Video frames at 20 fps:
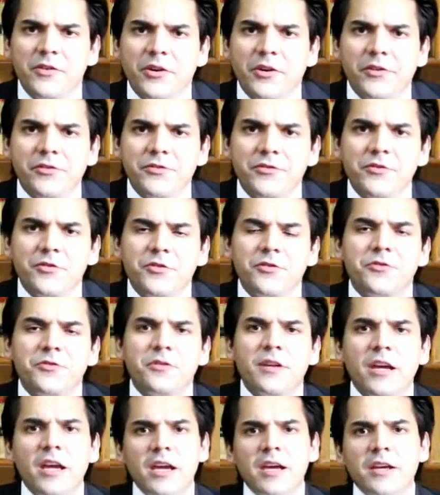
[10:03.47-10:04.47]
of the
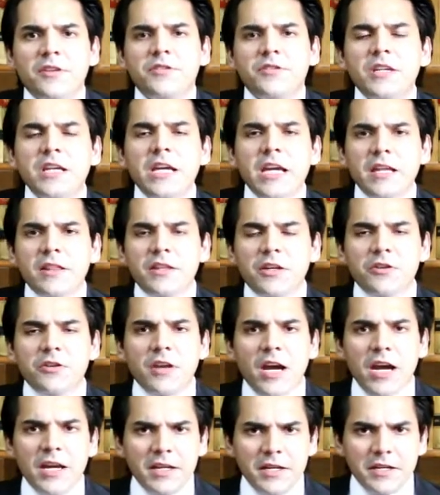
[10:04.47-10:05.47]
Constitution. See, in the
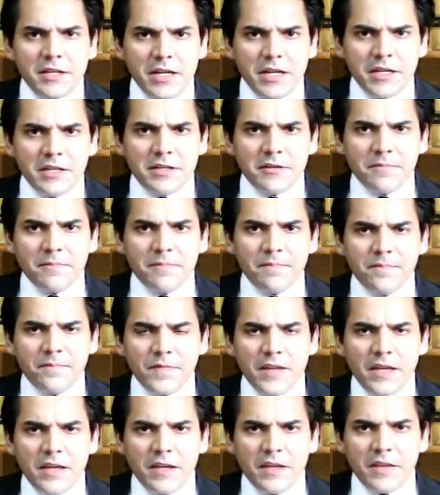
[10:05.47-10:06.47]
United Kingdom,
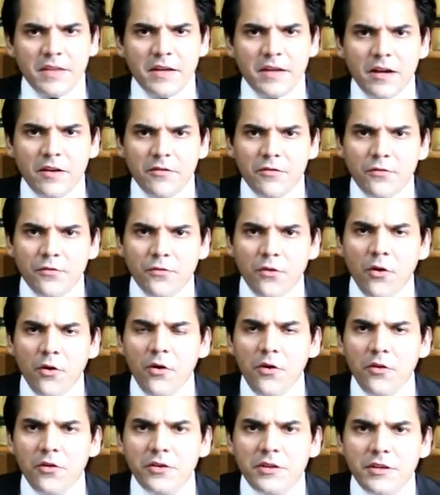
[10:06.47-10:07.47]
there are
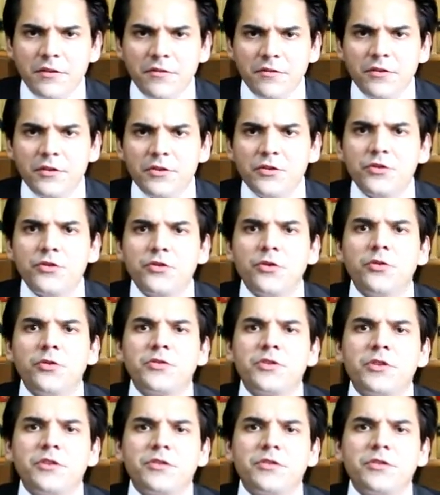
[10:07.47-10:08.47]
4 different
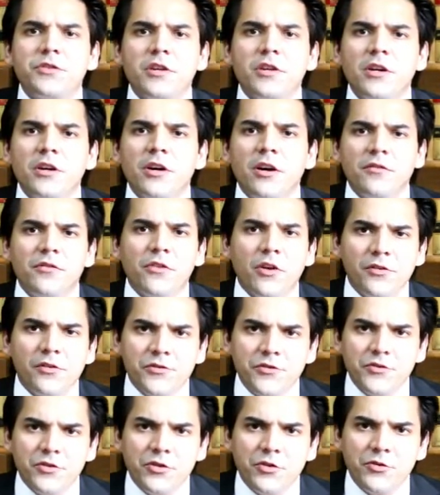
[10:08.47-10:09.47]
sources of
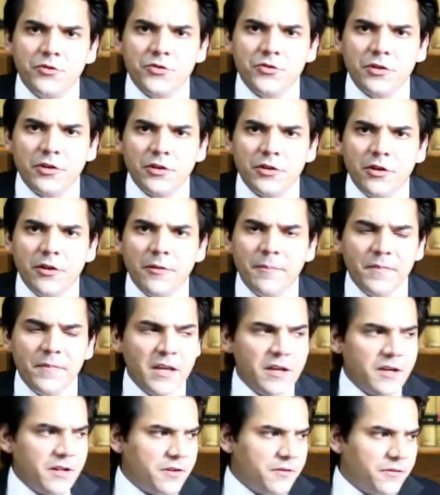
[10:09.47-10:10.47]
constitutional law.
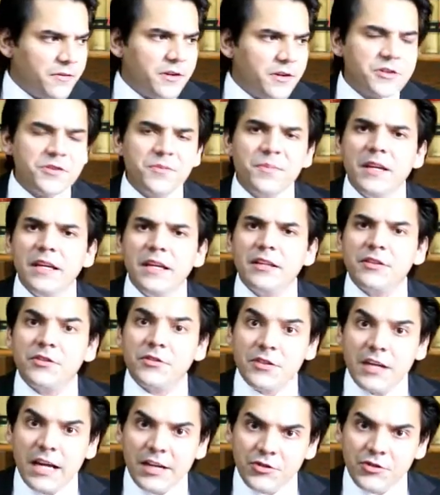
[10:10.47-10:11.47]
The first being the
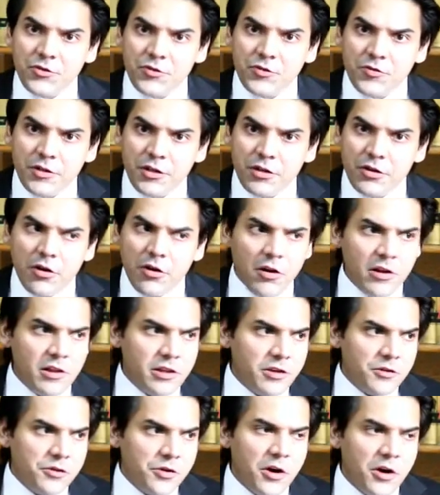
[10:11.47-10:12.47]
statutory law,
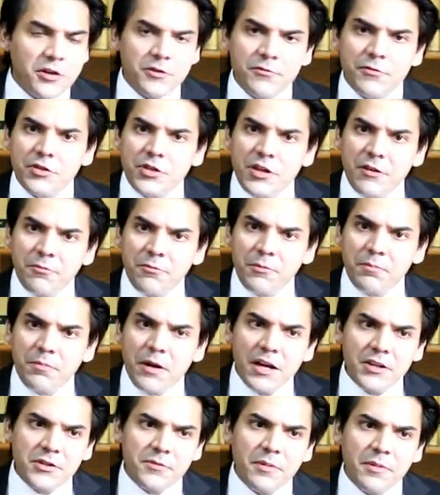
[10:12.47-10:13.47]
all the laws which have been
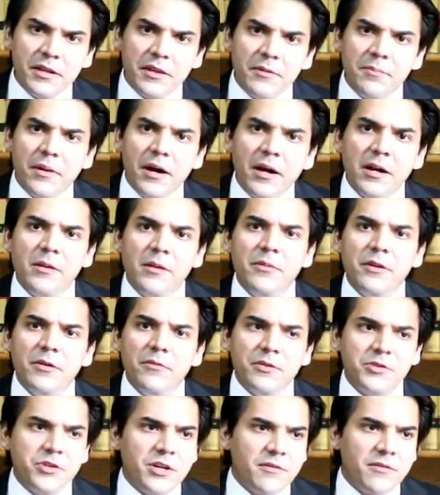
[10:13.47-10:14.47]
passed by the
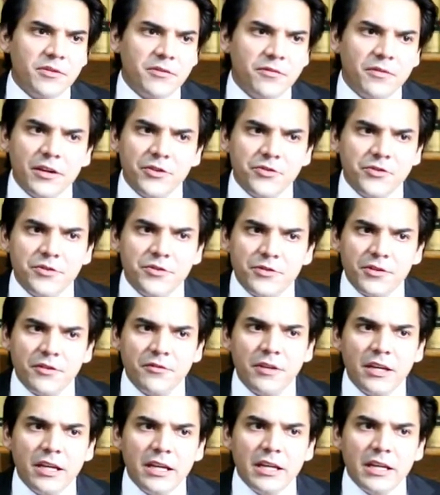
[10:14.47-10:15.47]
Parliament, which have the functions
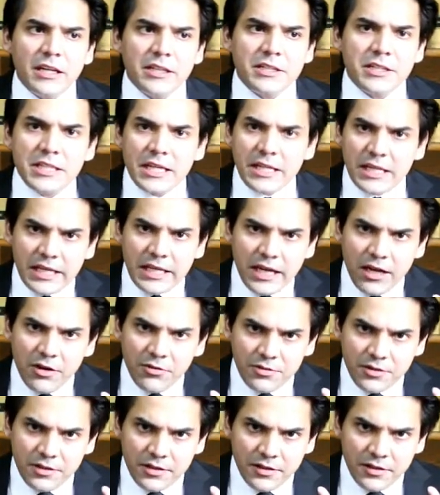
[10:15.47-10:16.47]
of setting
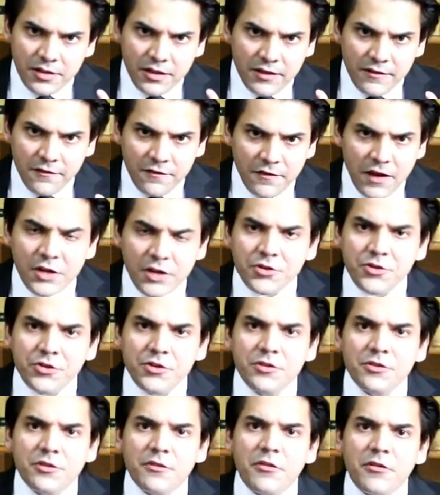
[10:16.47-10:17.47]
out the
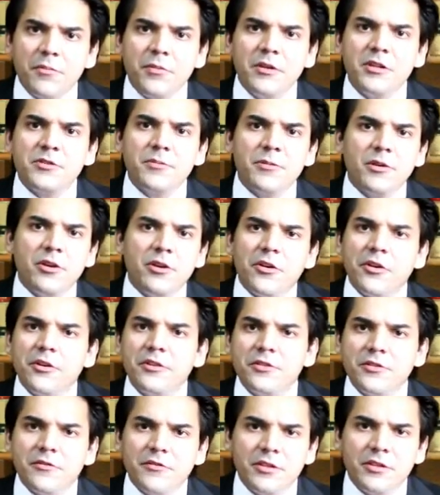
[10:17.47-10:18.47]
functions of the principal
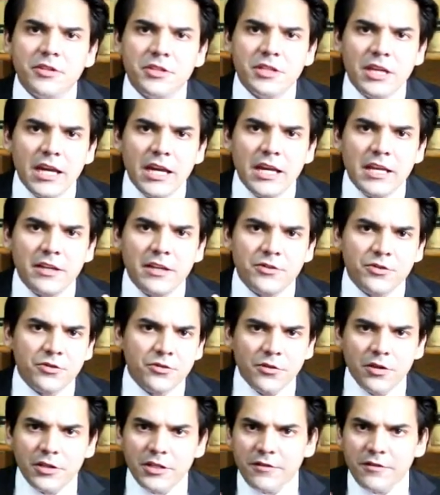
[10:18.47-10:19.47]
organs of the state and
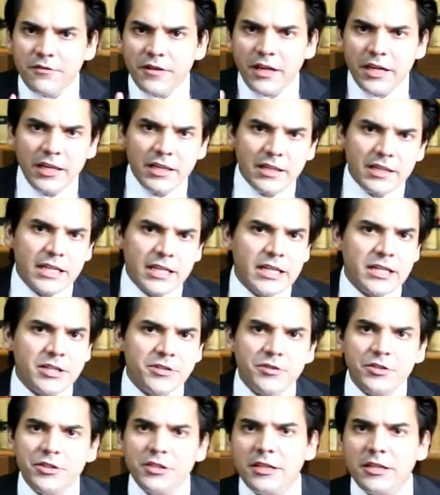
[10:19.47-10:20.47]
so on, defining the
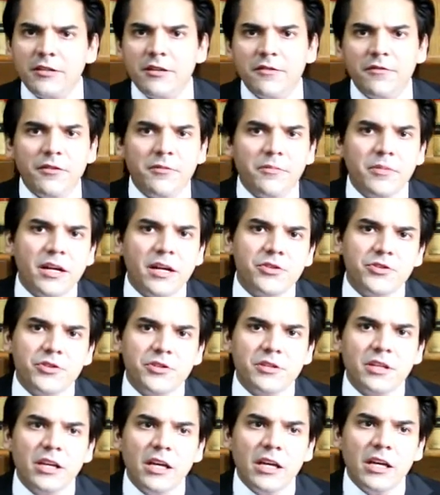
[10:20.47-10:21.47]
characteristic different
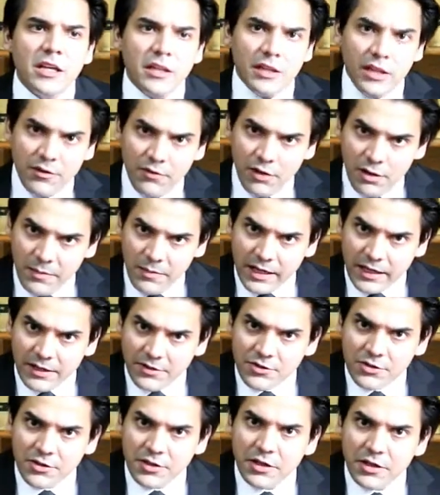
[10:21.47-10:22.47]
branches, they will be
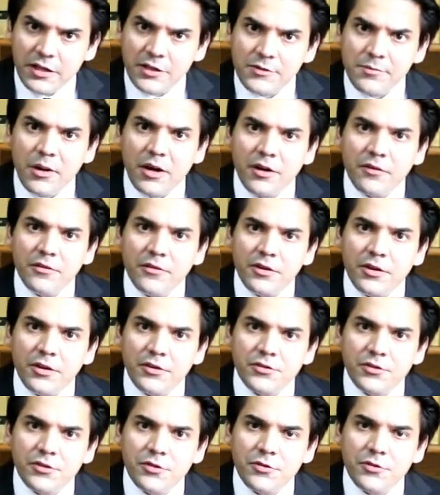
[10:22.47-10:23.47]
considered as part of the
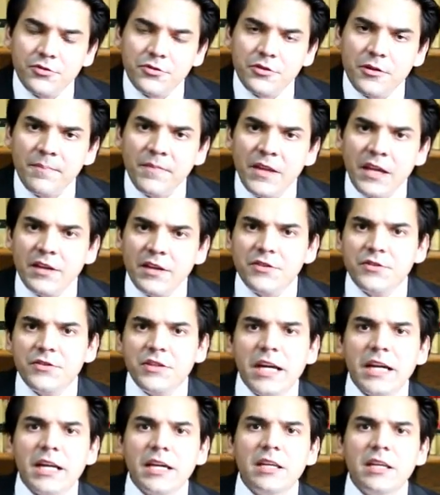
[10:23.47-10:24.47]
Constitution.
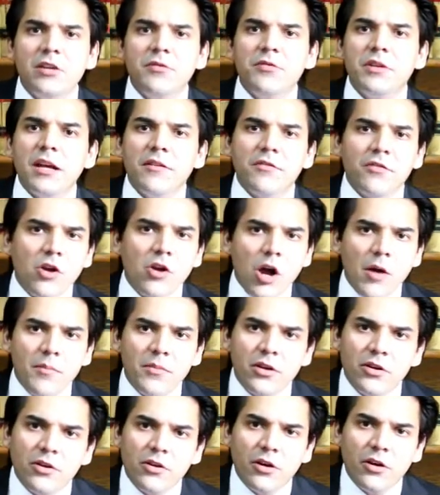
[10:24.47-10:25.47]
Second, you would have
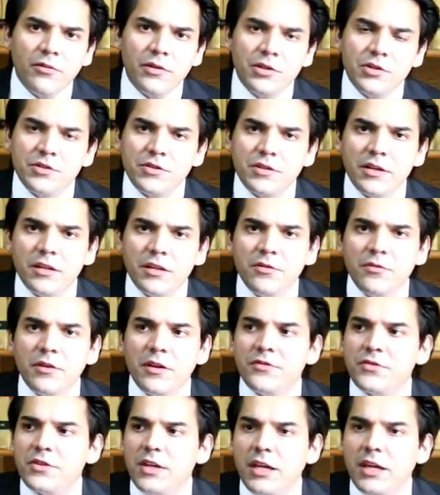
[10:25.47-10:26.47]
common law, which is another
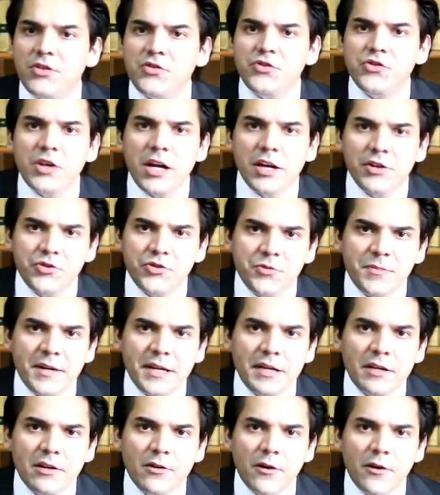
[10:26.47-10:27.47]
way of saying
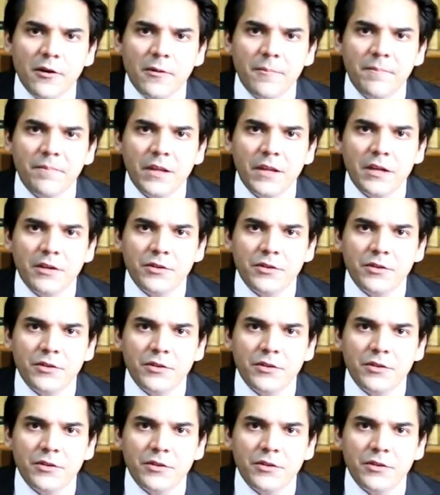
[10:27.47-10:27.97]
judge-made law.